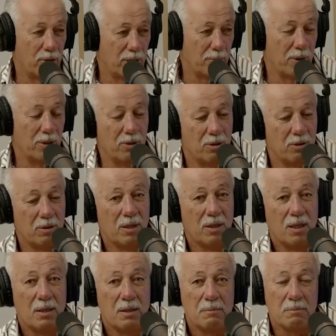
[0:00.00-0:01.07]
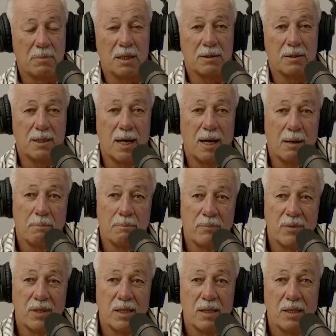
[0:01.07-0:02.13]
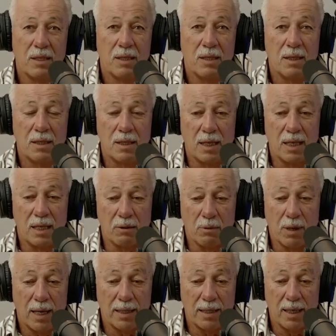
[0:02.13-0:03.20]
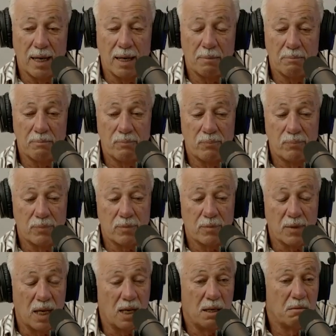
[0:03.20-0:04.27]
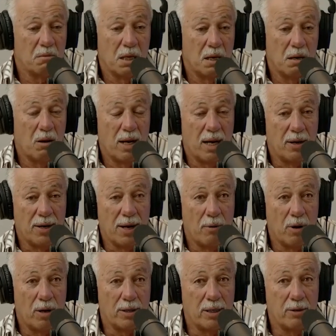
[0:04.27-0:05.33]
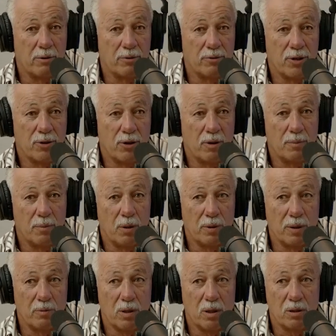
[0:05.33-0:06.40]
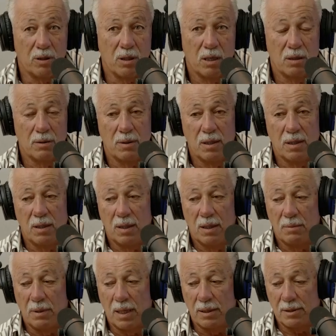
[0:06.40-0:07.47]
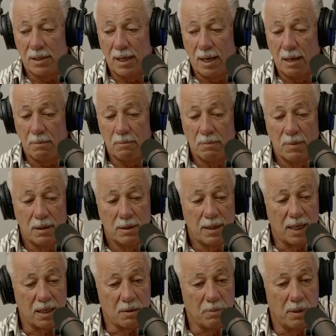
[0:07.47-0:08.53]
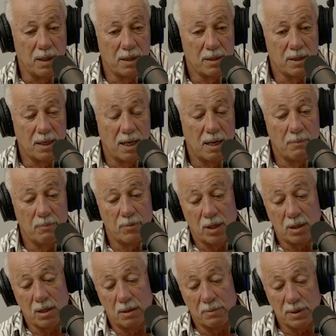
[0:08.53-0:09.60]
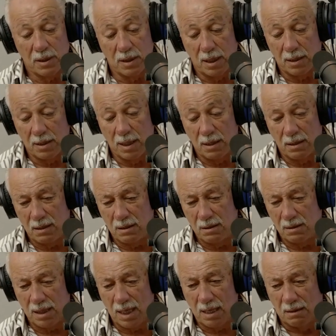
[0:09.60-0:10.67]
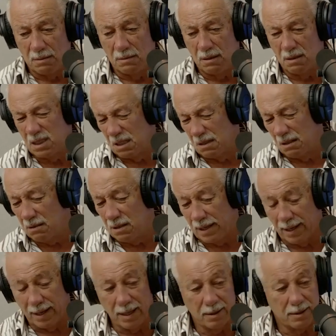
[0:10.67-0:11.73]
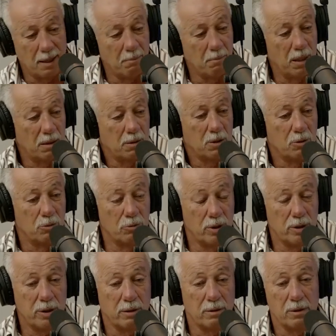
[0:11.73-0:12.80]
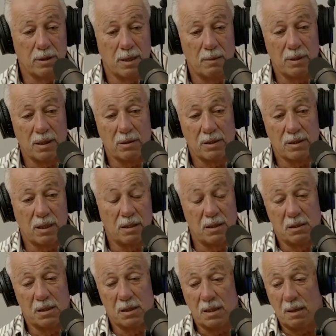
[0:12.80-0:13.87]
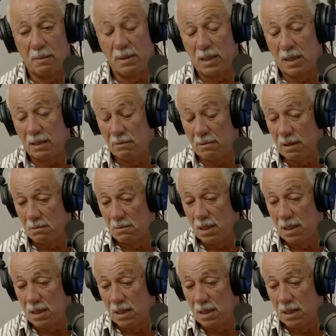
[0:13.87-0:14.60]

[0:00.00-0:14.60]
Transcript: him at all. But anyway... And I had no idea at the time who he was. But next minute, the copper said, who's that? I said, oh, I don't know, some bloke called Regan or something. I said, he just come in here. And